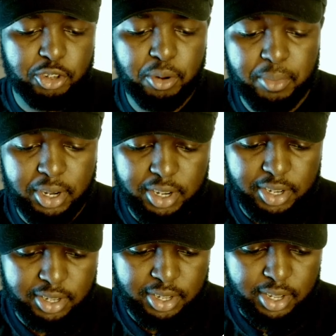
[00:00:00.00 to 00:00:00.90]
Tomar.
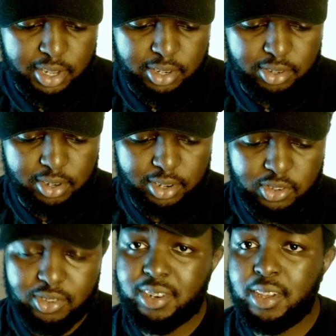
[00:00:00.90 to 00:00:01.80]
So that's
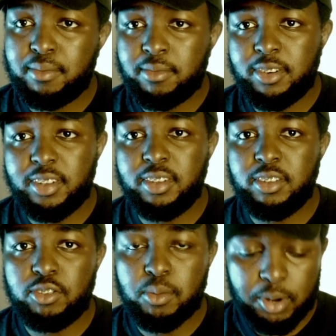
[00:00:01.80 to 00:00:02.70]
his name,
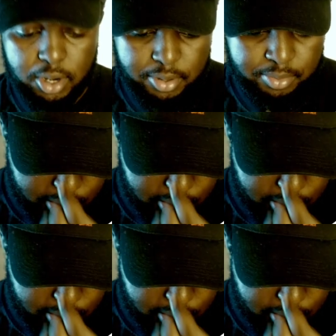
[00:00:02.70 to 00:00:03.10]
Nicky Tomar.